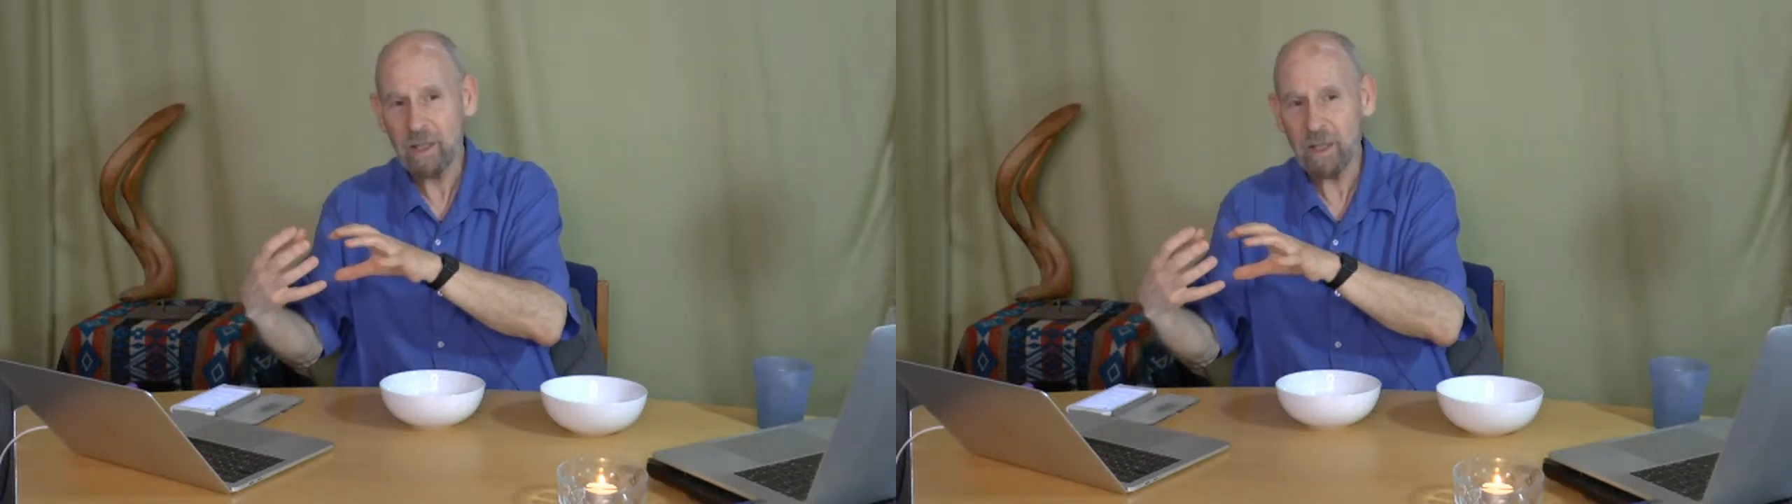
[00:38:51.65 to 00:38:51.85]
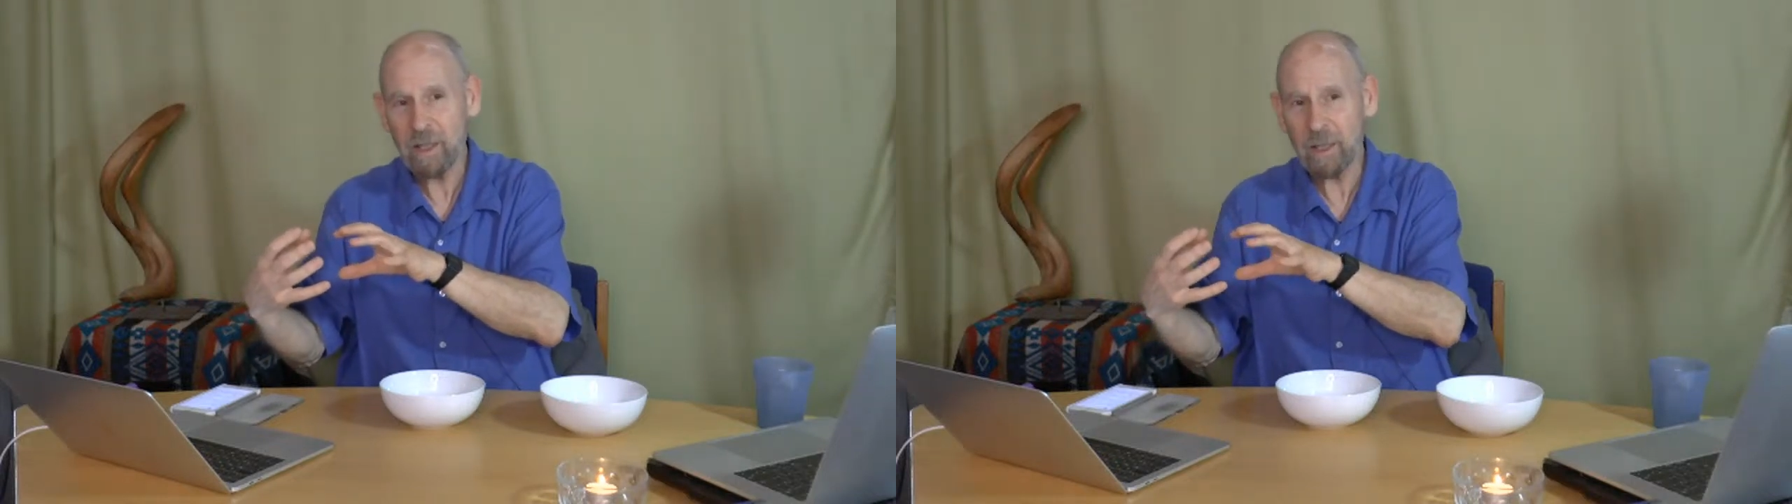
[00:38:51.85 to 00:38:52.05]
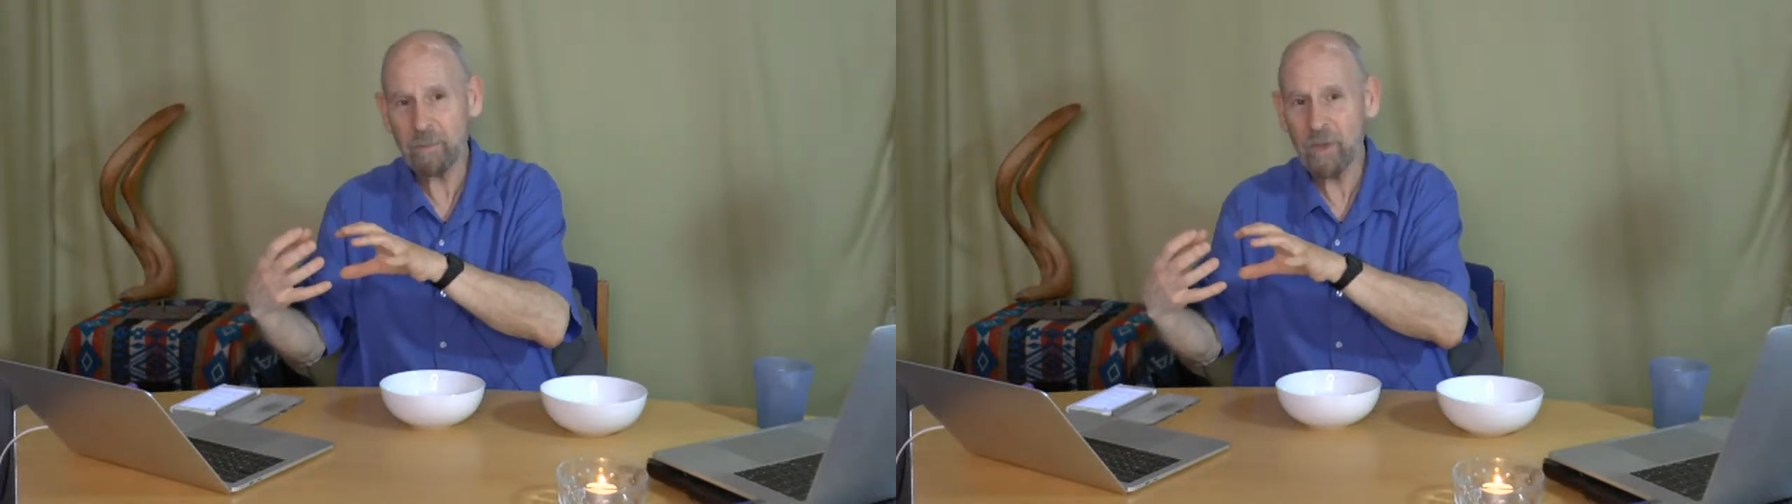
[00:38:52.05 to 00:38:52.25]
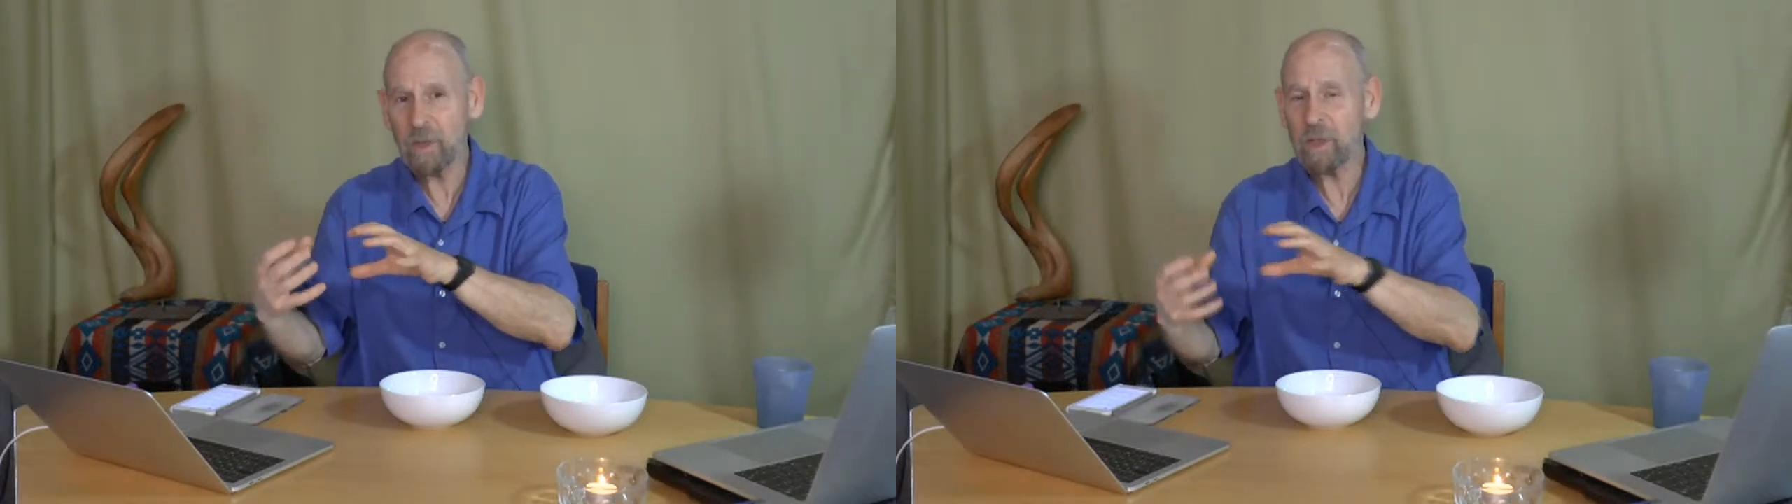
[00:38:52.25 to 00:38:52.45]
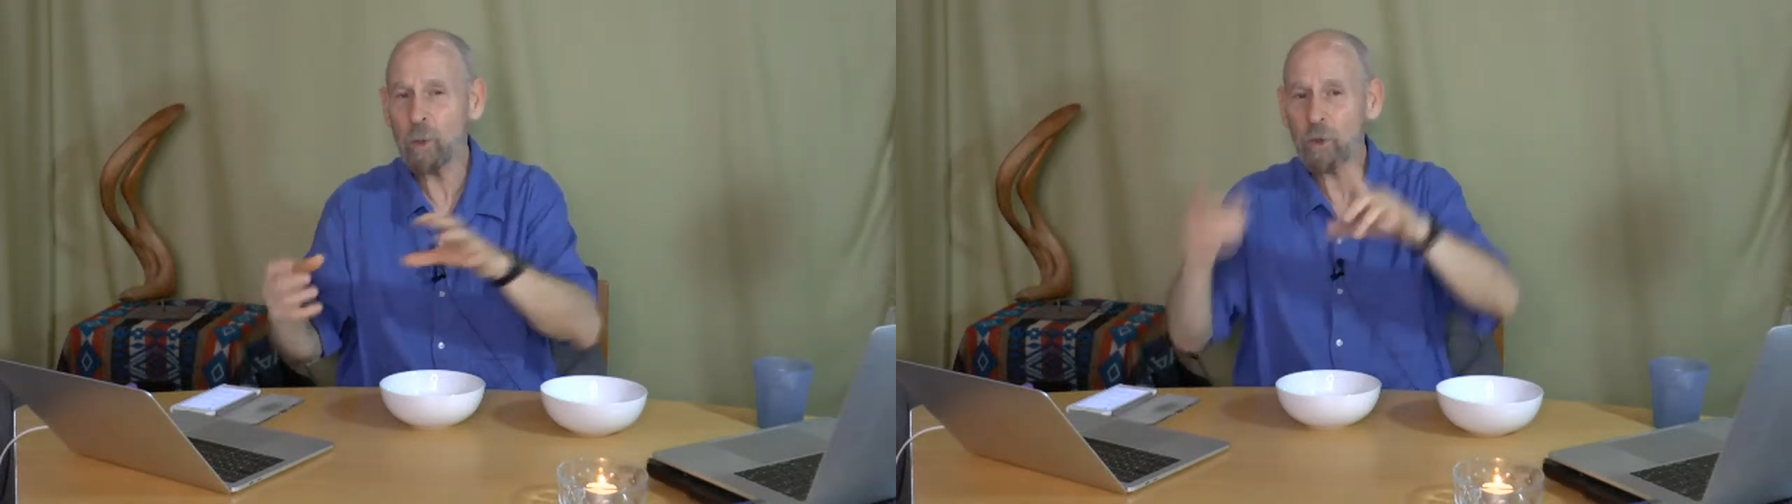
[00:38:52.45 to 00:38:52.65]

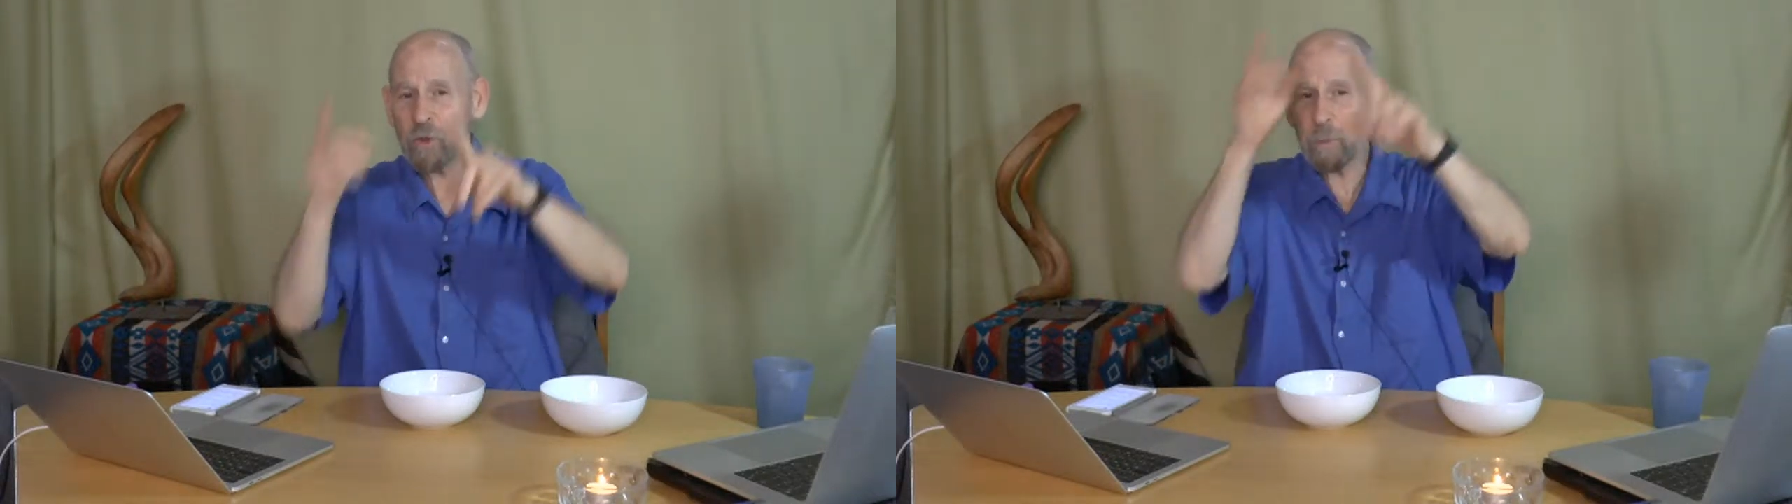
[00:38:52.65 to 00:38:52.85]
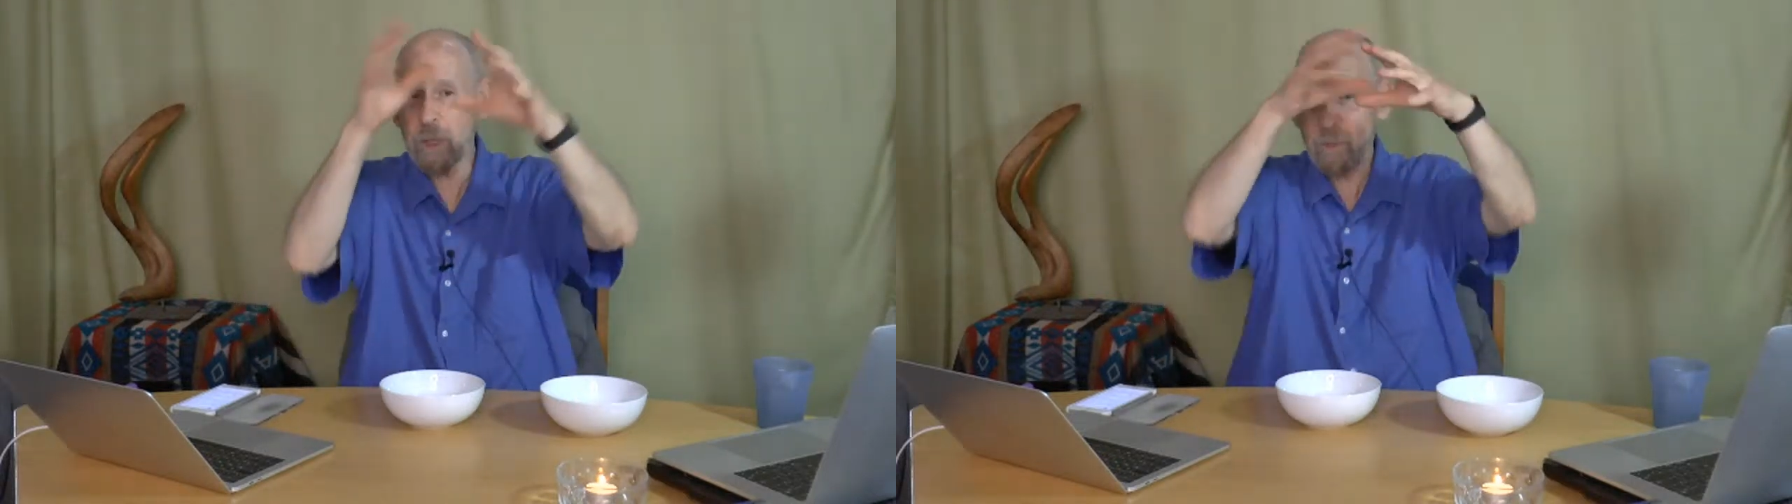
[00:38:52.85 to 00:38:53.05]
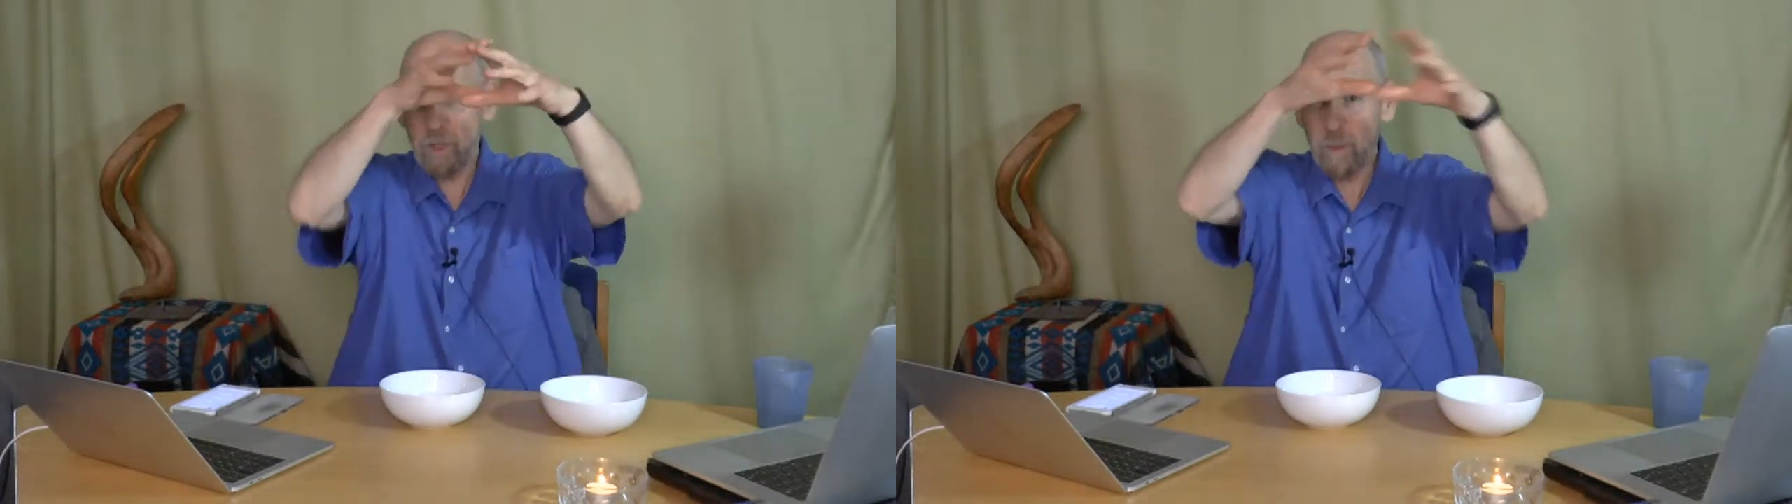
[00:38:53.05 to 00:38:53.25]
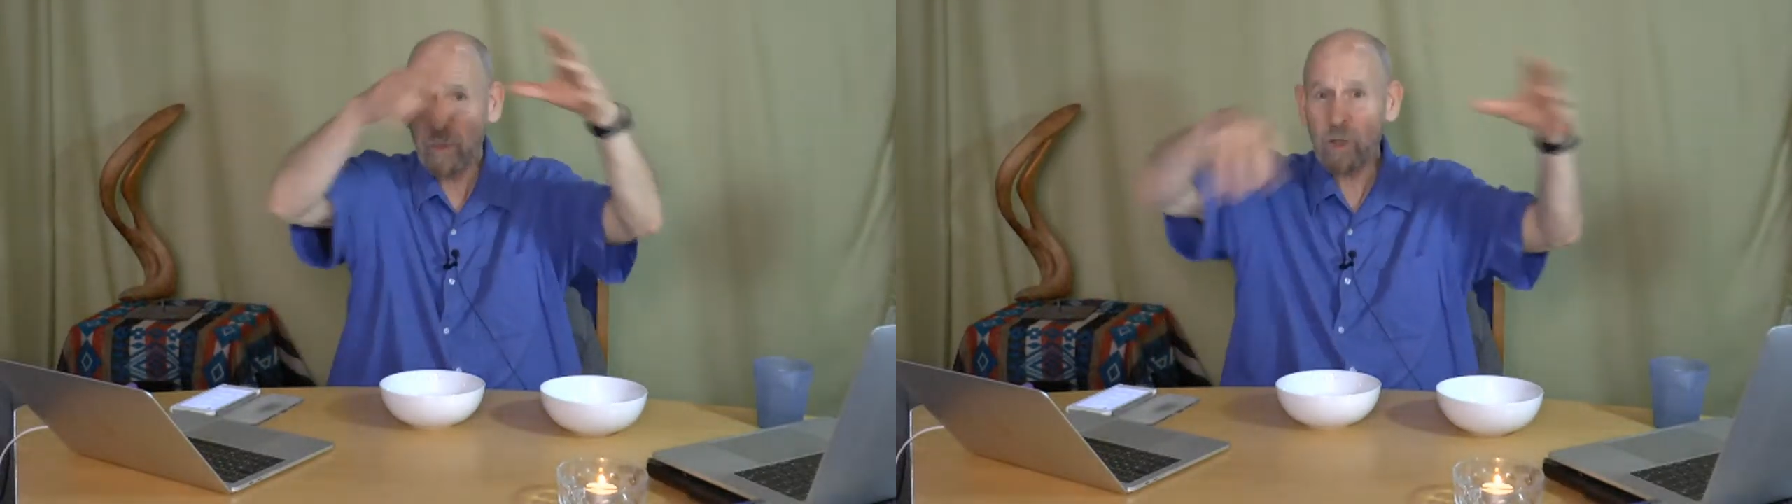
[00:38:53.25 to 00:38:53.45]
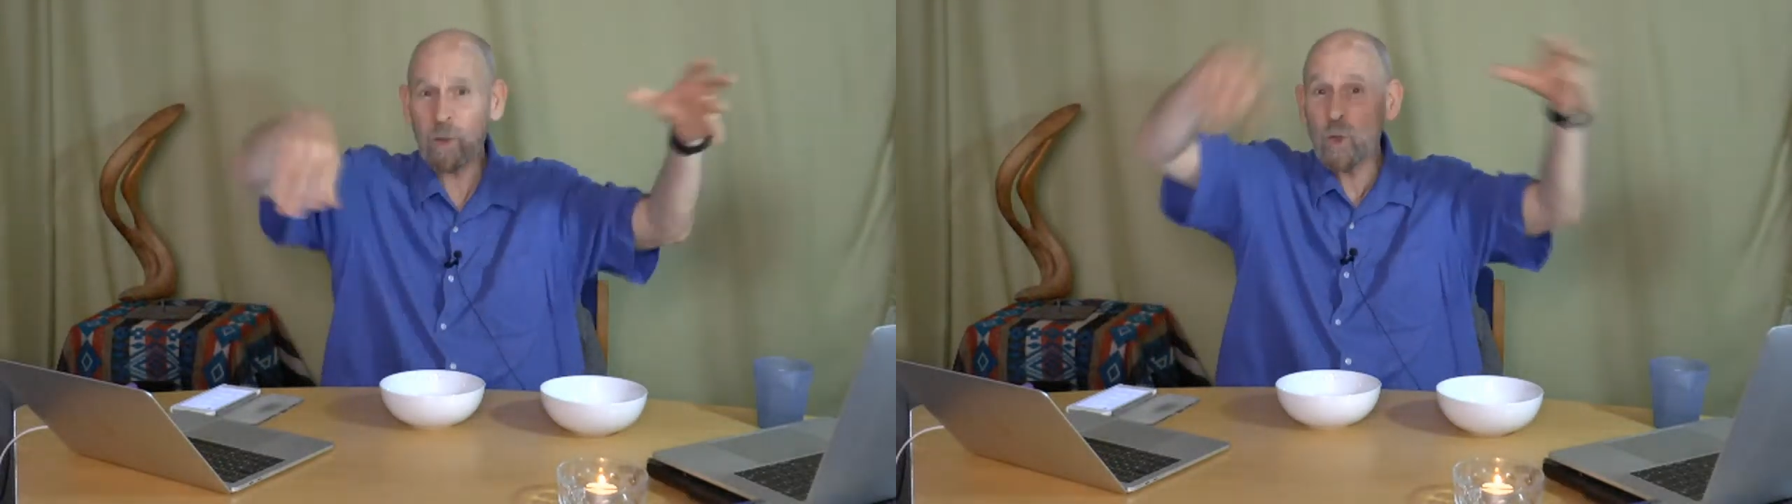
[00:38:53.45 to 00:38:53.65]
There are also people in the middle